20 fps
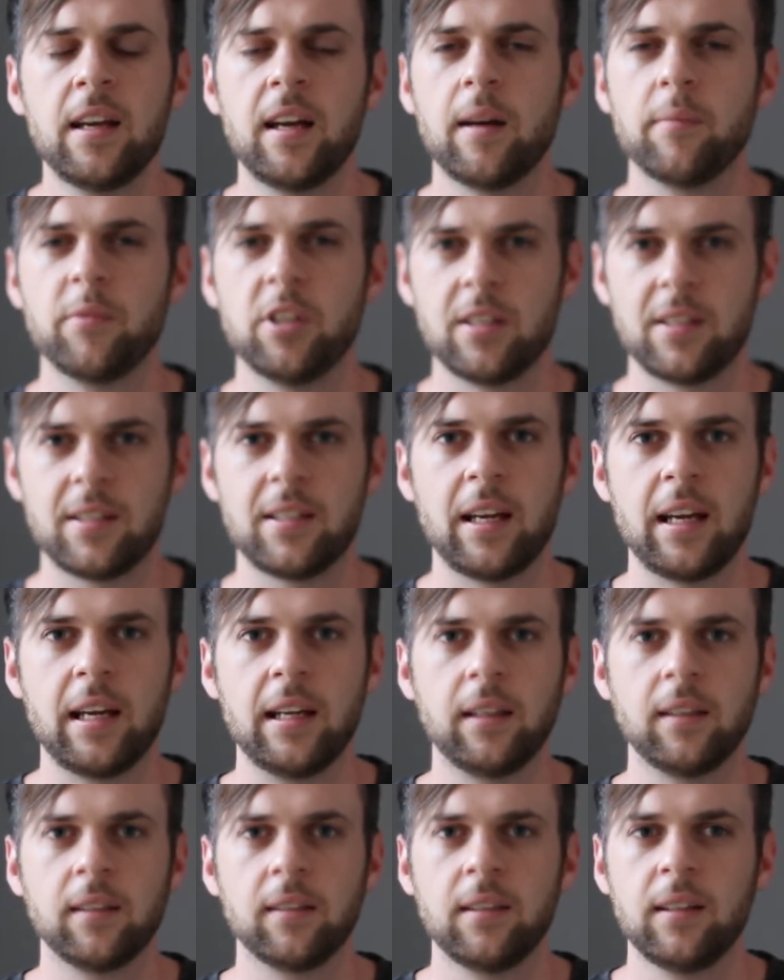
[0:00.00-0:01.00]
I'm just
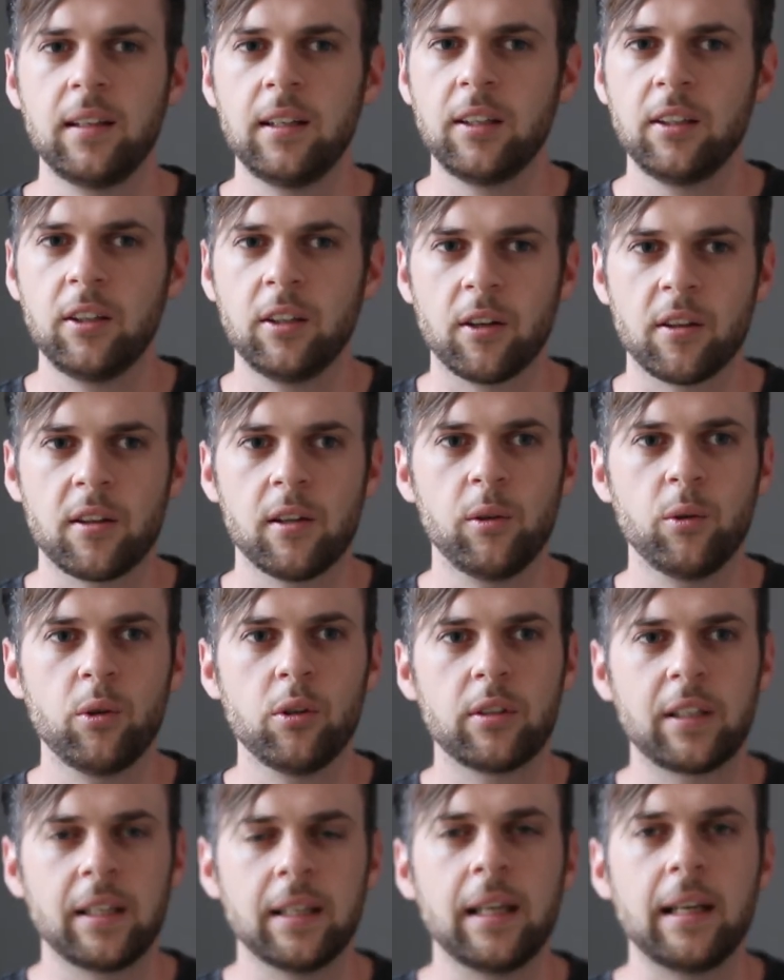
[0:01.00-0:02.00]
saying, you know, the
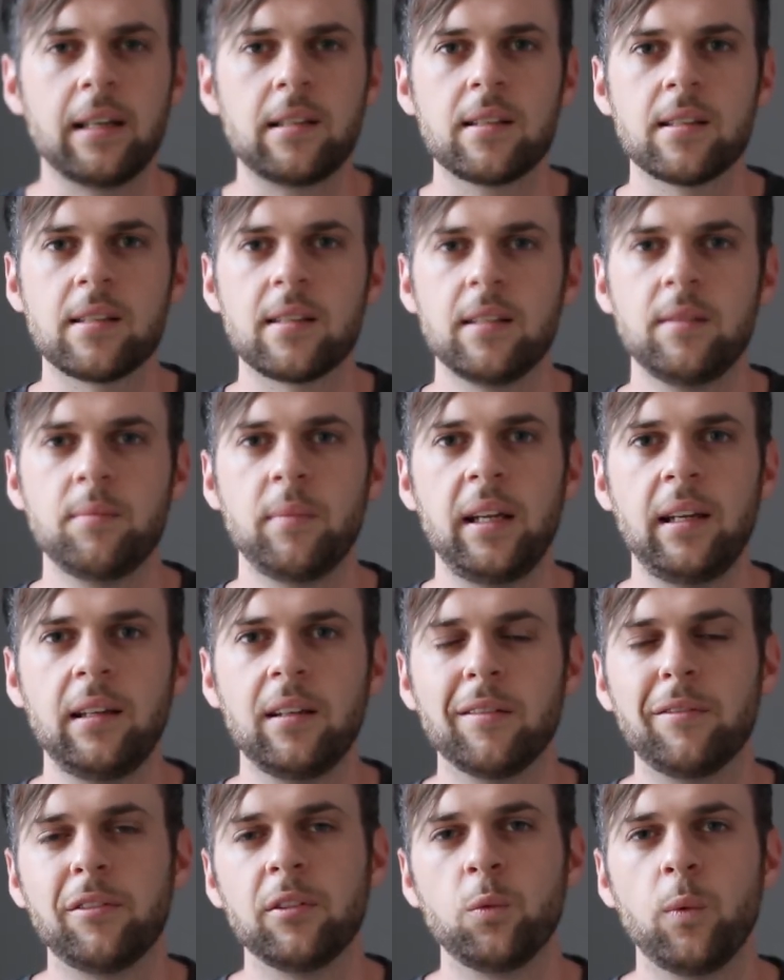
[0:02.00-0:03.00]
Lord connects us in many
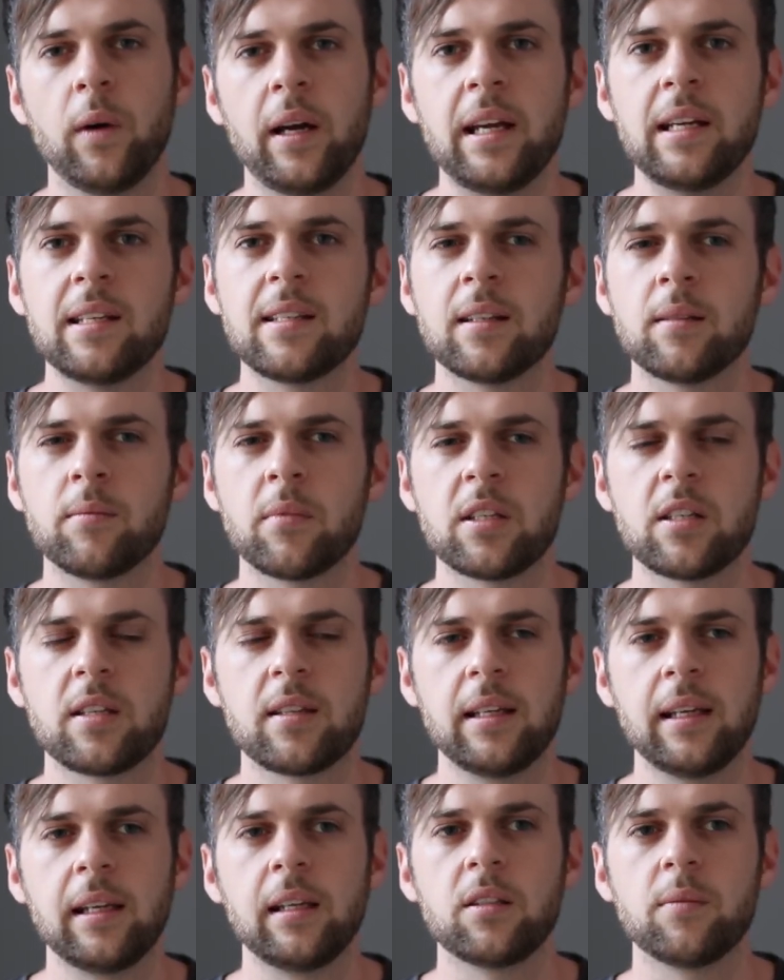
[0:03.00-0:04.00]
different ways. And I'm just
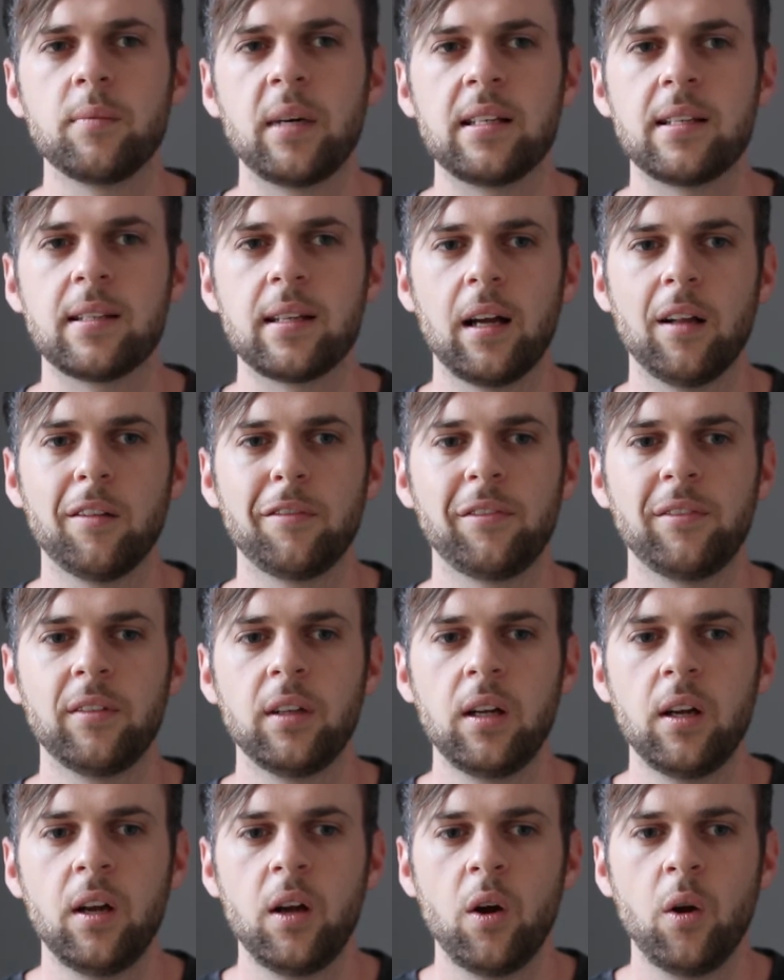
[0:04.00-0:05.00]
thinking to myself,
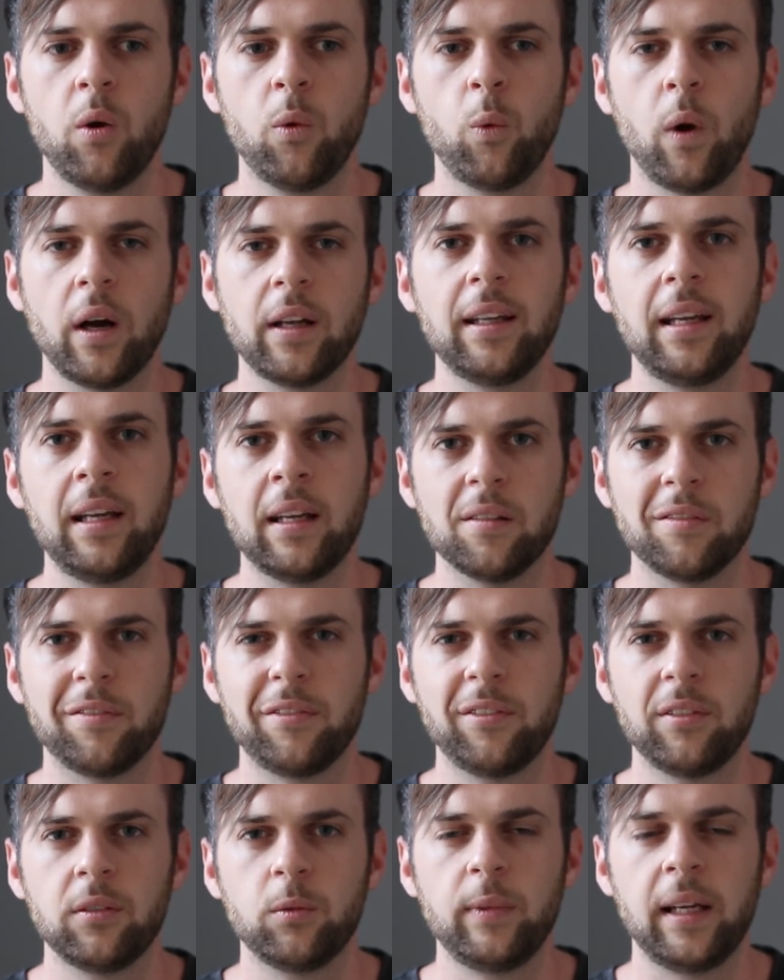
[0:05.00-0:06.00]
what
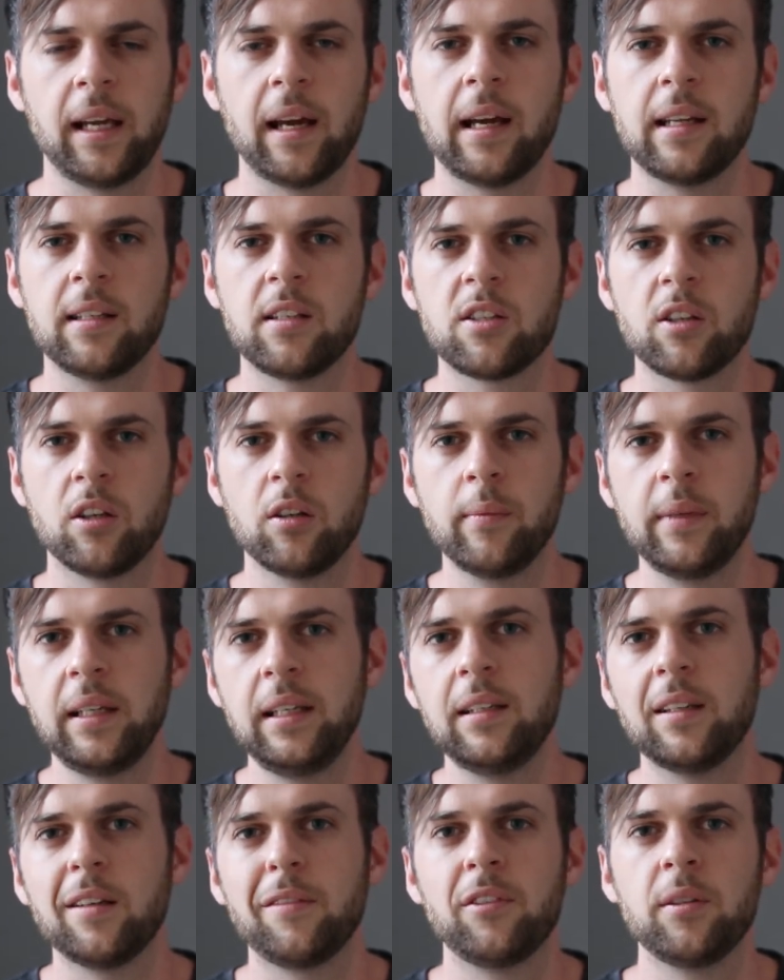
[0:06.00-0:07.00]
if we had so
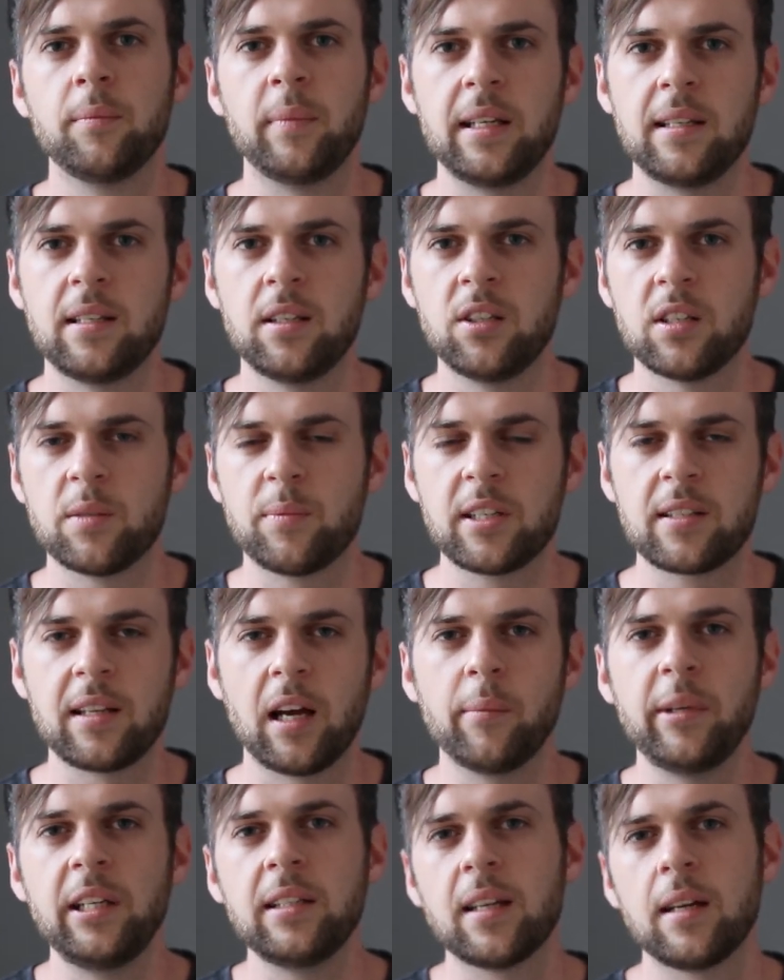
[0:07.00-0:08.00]
many different messages? Because
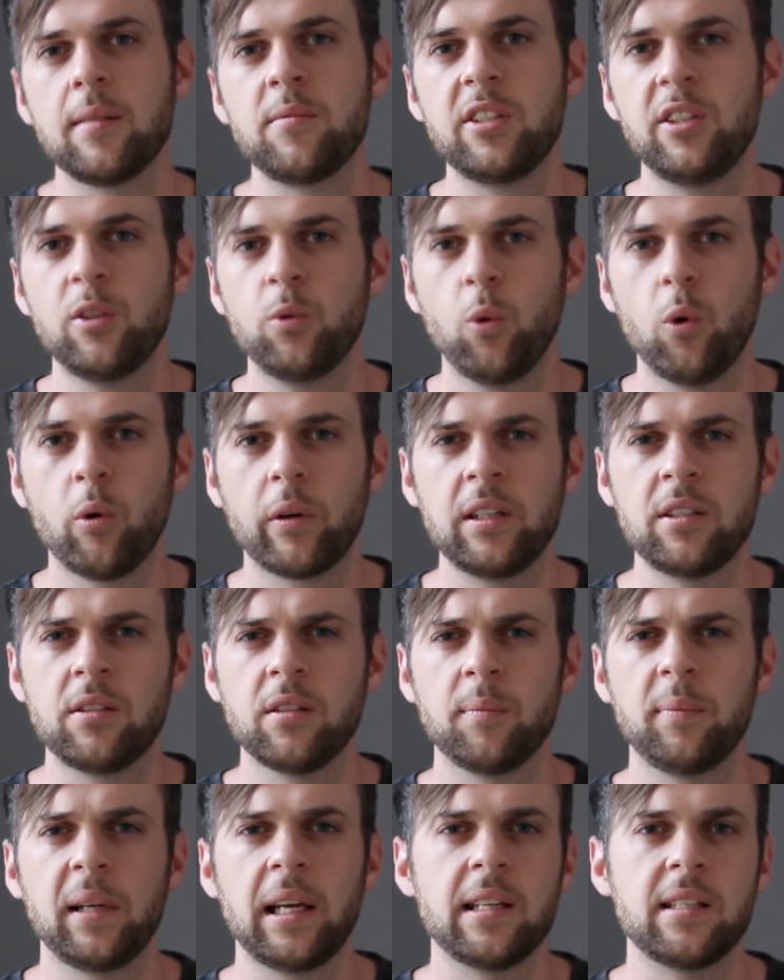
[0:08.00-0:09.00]
how many times do you walk into
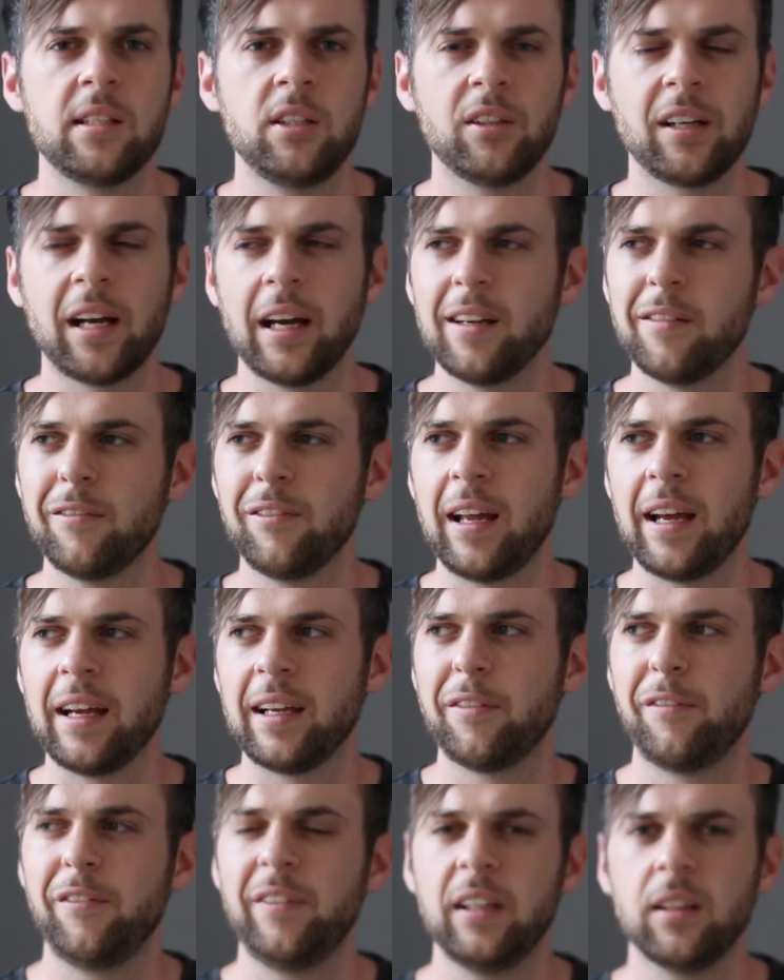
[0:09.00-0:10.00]
a place and you kind of like
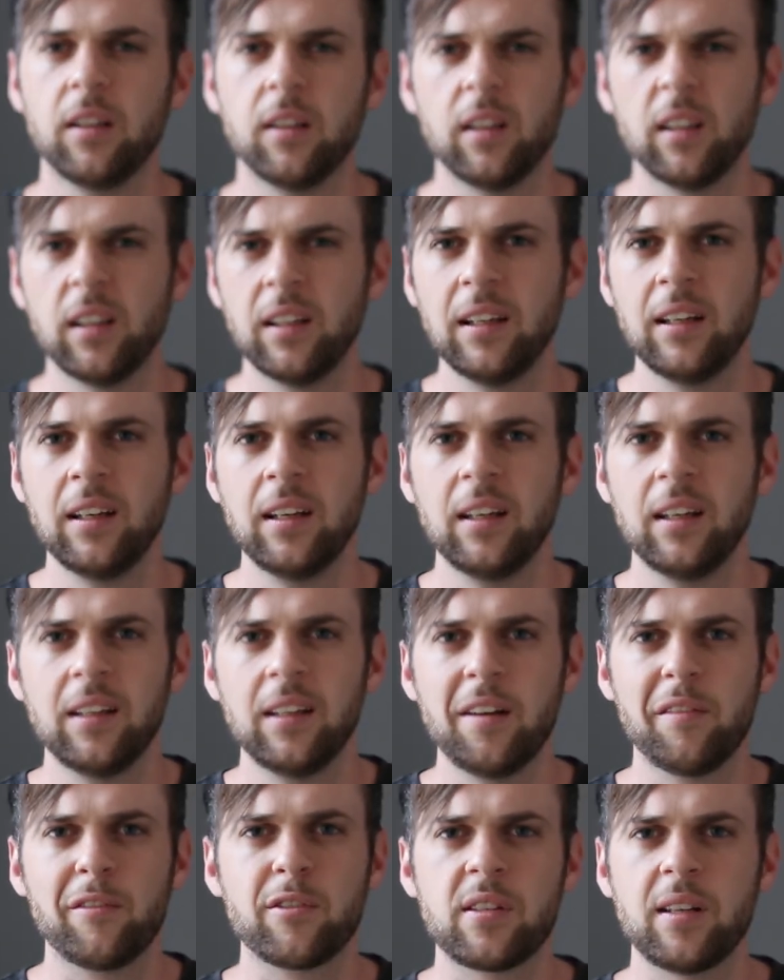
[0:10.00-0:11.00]
feel,
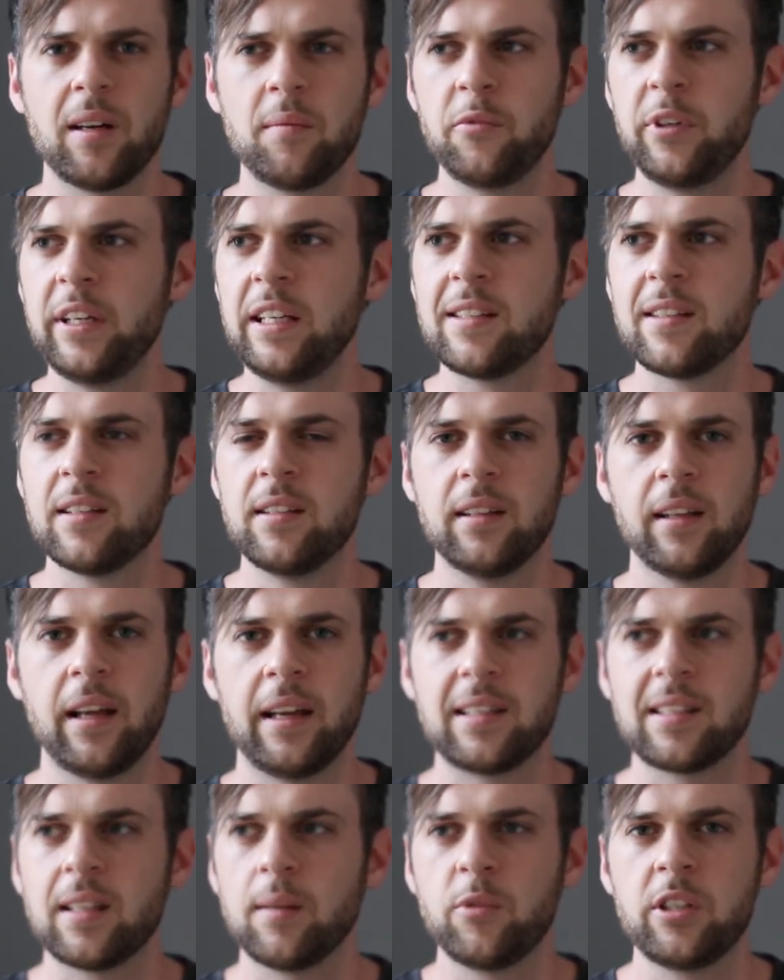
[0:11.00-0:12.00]
for some reason,
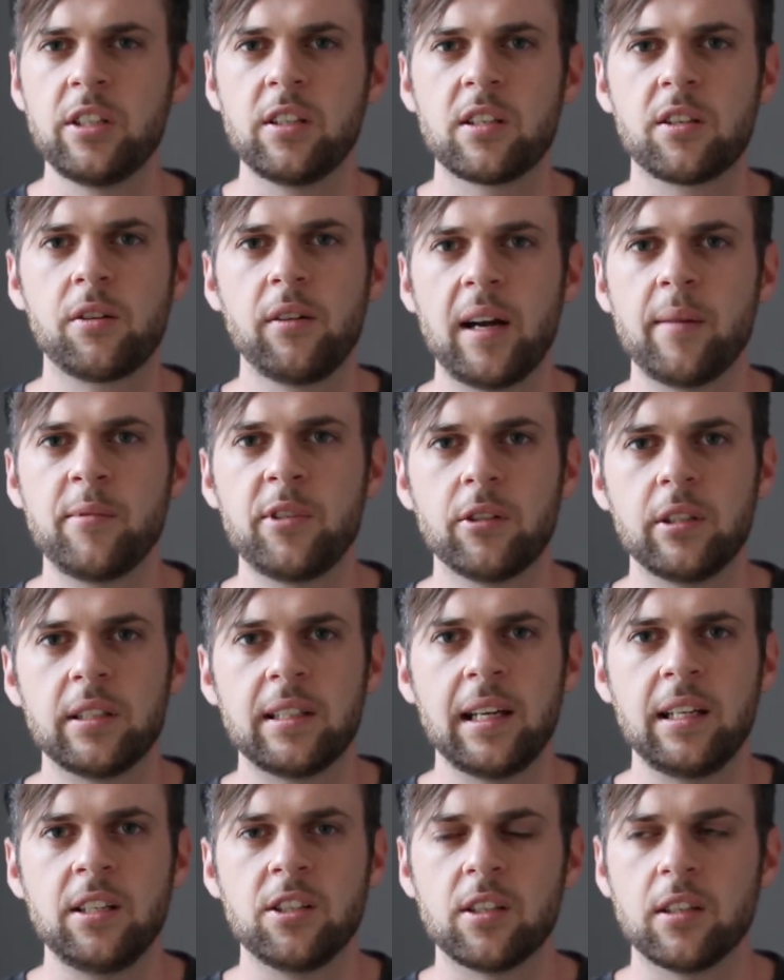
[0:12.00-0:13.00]
like someone just grabs your
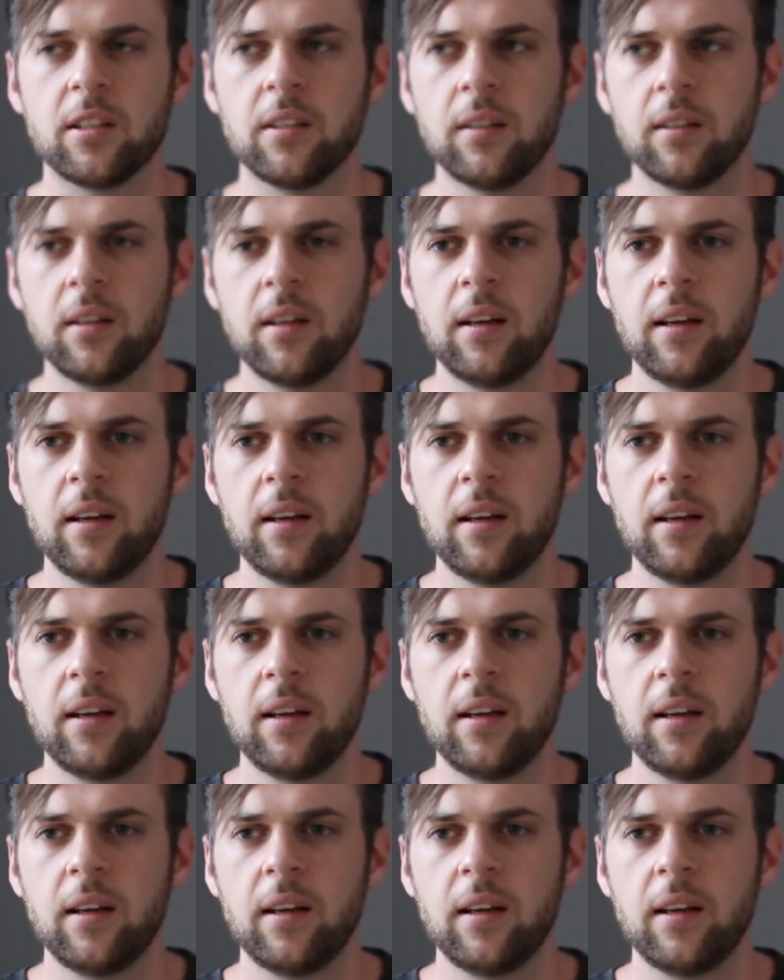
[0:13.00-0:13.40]
attention?